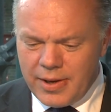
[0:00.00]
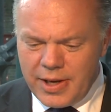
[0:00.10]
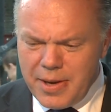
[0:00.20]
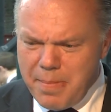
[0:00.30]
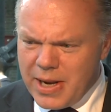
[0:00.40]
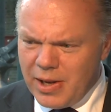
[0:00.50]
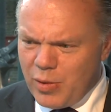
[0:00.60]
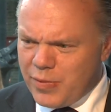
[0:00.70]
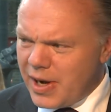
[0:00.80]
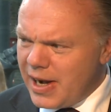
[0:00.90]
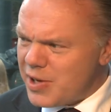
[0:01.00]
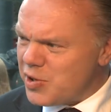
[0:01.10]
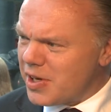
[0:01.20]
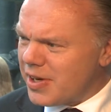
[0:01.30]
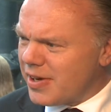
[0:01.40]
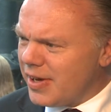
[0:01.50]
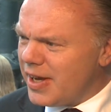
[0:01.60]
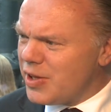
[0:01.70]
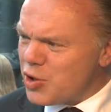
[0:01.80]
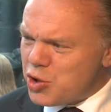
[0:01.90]
in the middle of a classic
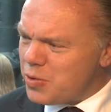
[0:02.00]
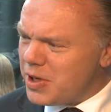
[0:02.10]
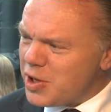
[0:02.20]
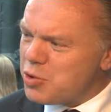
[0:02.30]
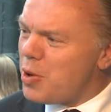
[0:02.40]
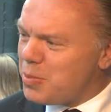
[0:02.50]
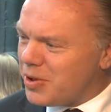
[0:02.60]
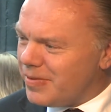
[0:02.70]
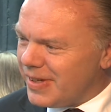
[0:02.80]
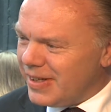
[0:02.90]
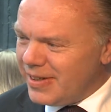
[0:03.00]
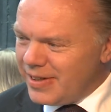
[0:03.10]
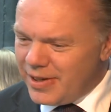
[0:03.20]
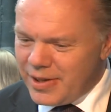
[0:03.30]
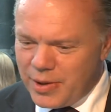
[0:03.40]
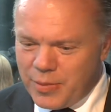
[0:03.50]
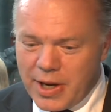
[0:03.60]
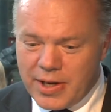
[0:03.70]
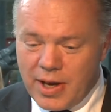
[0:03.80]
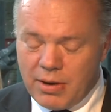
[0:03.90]
industry disruption
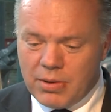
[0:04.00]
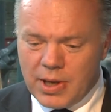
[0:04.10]
right now.